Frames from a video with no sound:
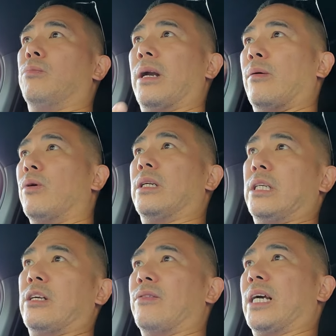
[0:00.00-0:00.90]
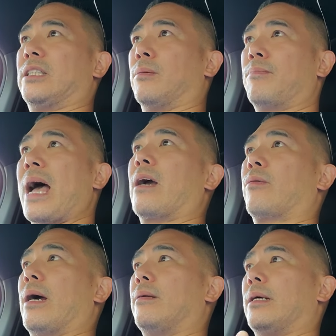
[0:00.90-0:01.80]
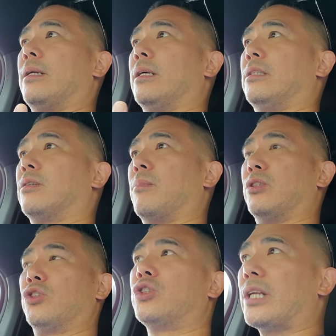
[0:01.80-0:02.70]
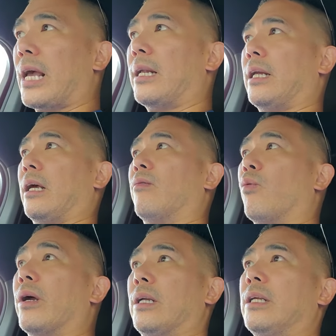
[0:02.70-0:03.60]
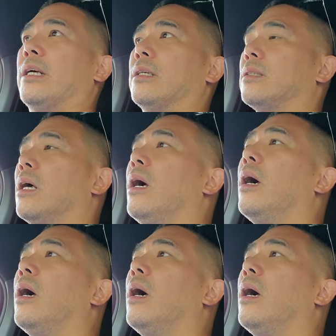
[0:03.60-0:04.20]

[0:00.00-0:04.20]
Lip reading: but I wanted to give you guys some background and some understanding of what it is.